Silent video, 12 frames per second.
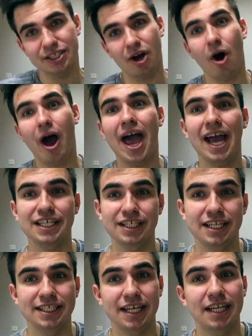So
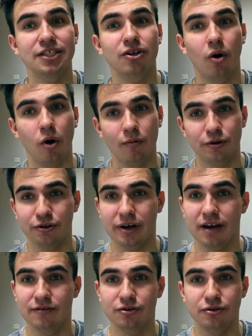actually that's all what you
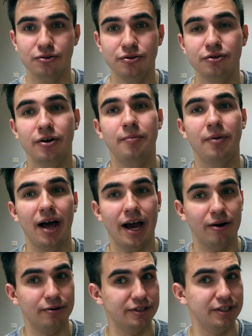have to do to
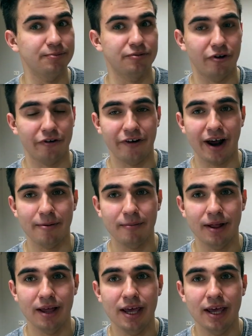apply on this program.